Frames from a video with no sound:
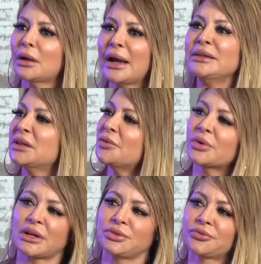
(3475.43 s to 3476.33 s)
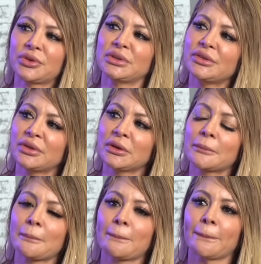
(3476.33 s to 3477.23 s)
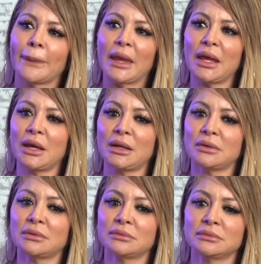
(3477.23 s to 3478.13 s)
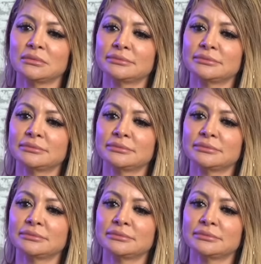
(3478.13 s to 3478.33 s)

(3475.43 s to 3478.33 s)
I love what I do for a living and